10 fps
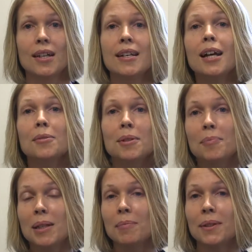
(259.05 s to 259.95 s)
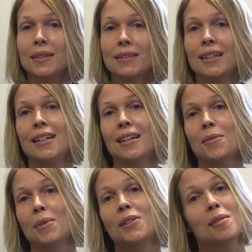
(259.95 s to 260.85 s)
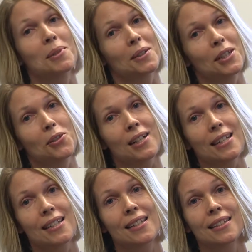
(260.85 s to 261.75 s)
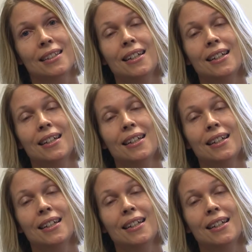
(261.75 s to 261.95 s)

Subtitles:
connect with people with similar interests,